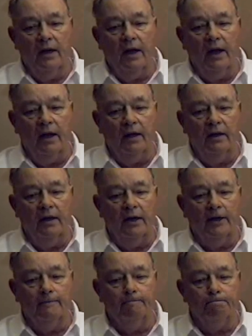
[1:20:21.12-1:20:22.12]
And
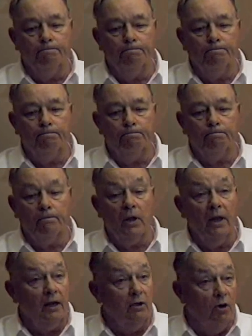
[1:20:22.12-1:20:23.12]

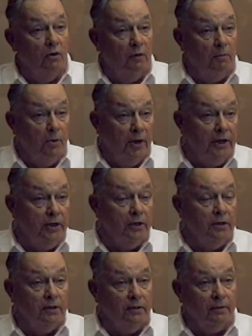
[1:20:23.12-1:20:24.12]
getting over
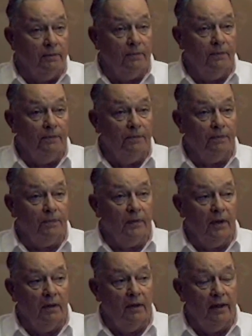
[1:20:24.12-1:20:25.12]
bridges,
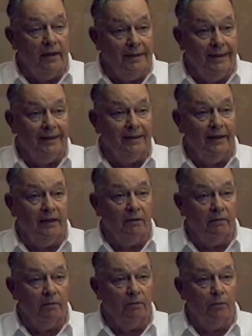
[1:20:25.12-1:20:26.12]
the
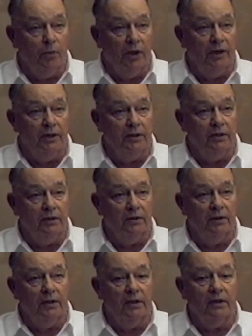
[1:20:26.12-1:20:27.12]
existing bridges,
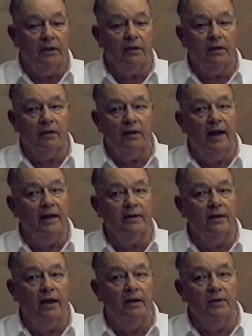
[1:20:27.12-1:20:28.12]
a lot of
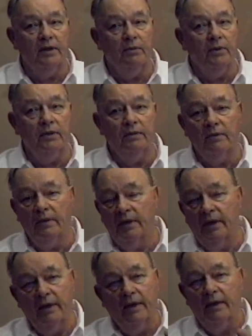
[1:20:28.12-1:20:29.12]
times there was
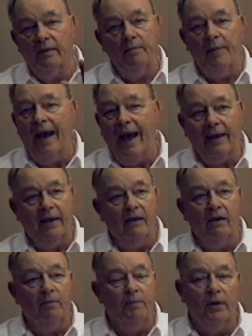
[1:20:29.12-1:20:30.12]

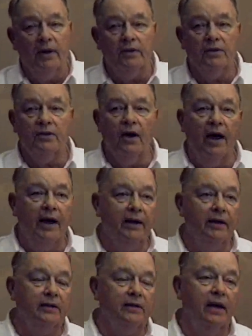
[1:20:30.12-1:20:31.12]
backing up on
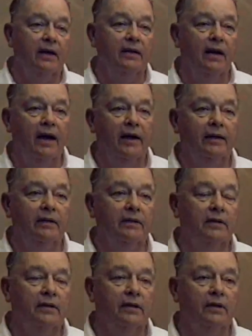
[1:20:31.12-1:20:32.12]
sidings at night,
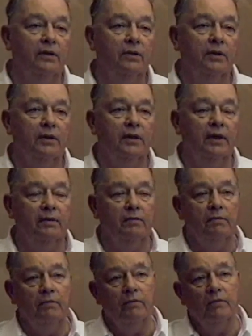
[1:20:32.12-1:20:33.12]
you know, and then